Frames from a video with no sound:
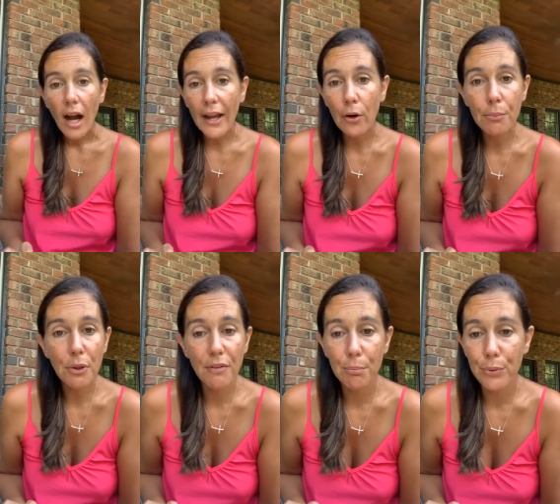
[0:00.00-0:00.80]
I hope you
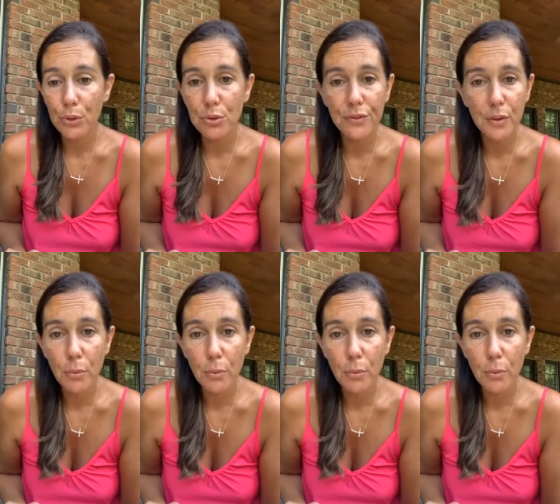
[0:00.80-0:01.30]
have a beautiful